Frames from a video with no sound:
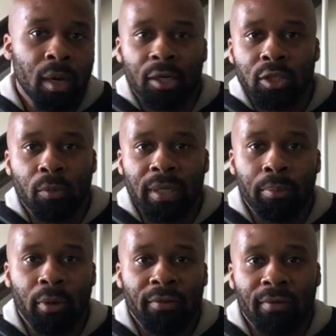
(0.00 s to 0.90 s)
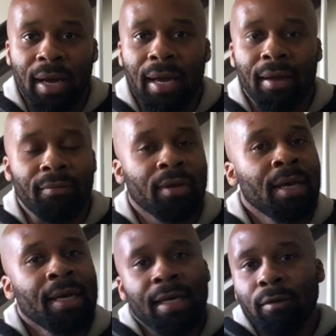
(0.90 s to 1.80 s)
under 20.5,
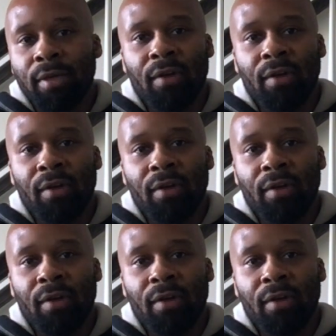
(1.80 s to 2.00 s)
he'll